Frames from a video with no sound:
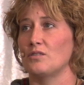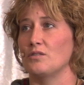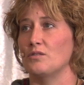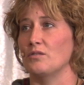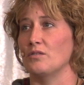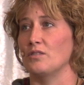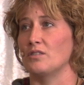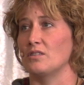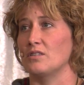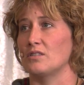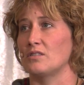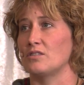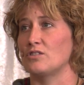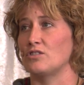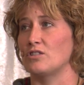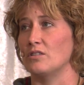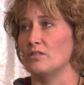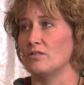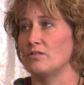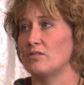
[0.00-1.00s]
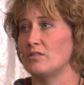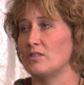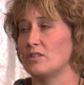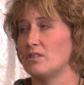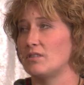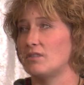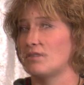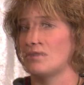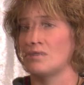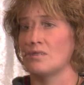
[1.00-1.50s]
during this
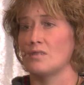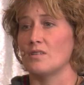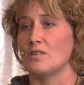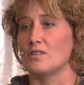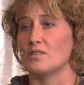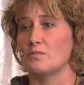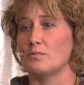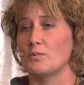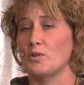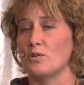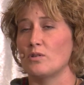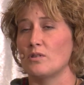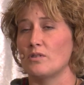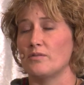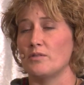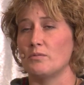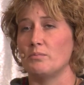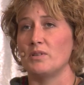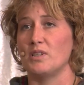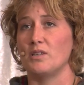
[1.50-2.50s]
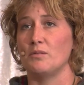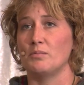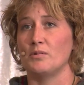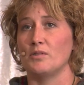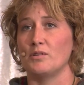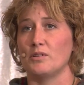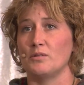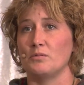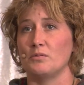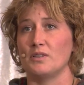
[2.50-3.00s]
shift. They spoke of a
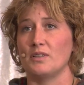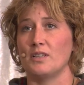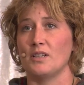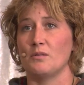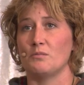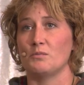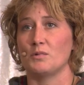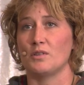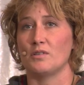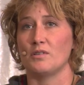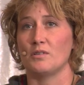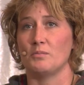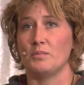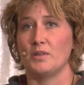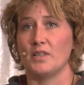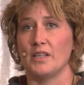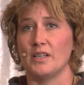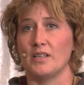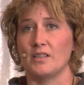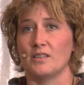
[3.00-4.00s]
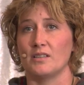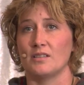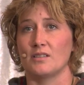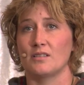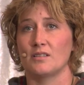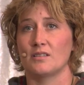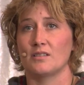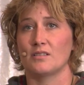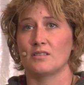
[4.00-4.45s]
people who would come to the planet,